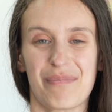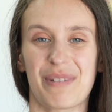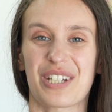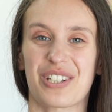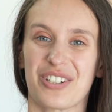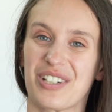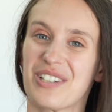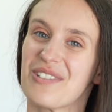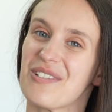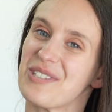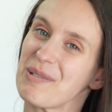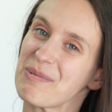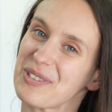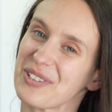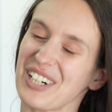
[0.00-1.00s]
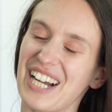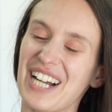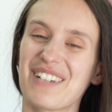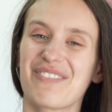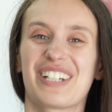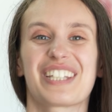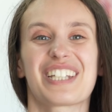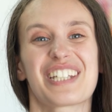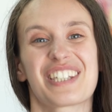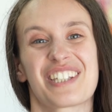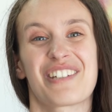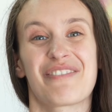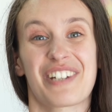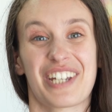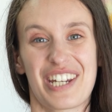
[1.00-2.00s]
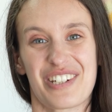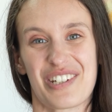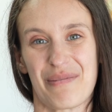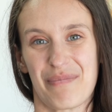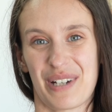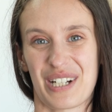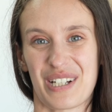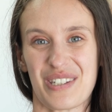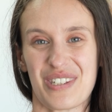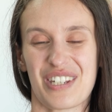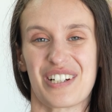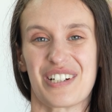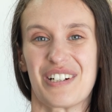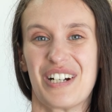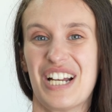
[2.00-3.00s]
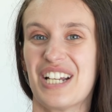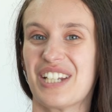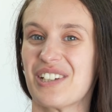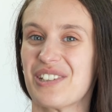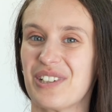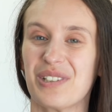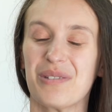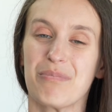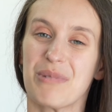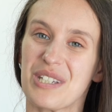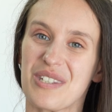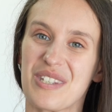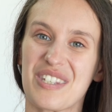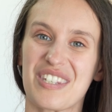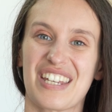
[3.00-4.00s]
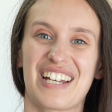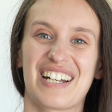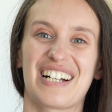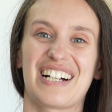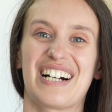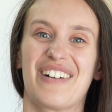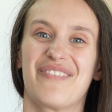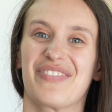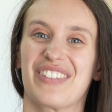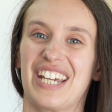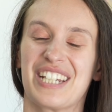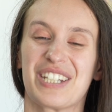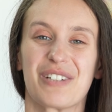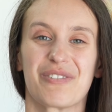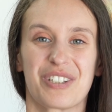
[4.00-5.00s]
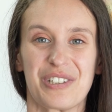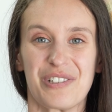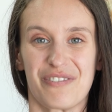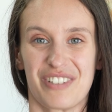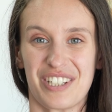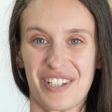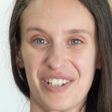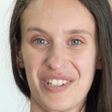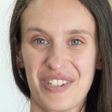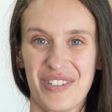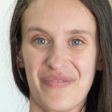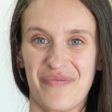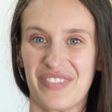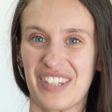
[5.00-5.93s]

make sure to subscribe and hit notification bell so you don't miss any of the new videos.